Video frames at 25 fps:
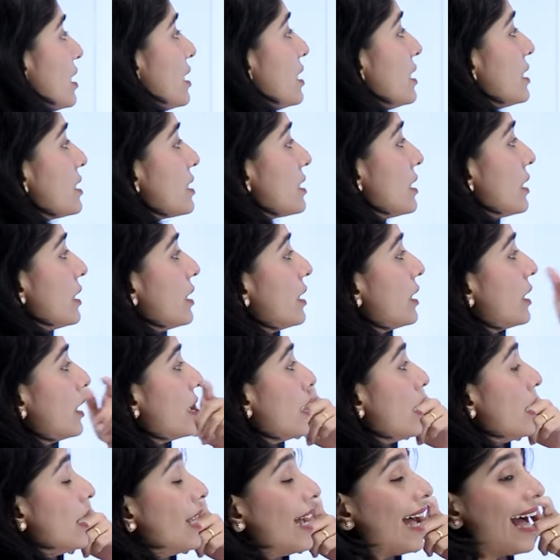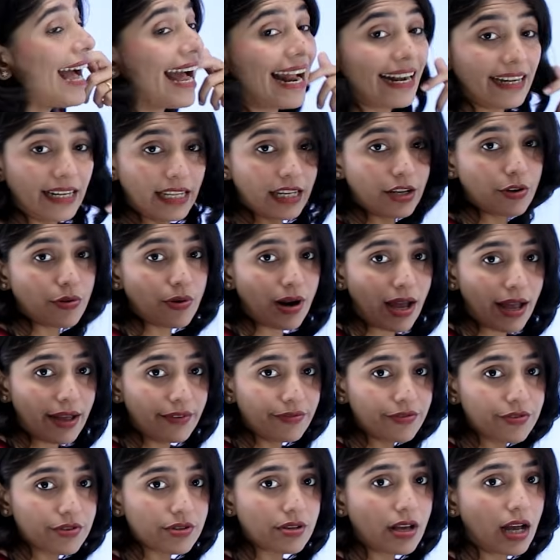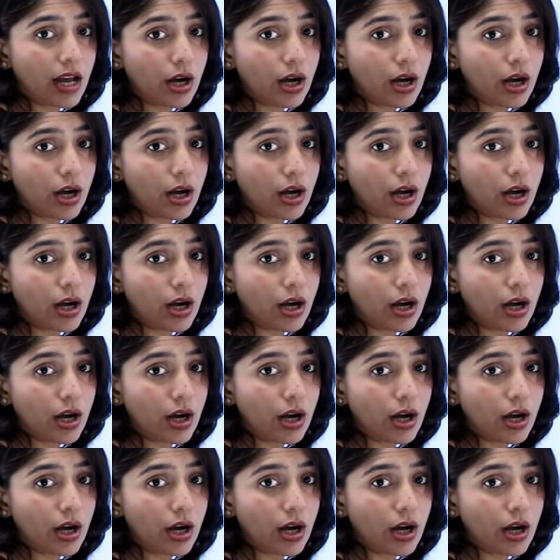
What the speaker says: is the handicrafts,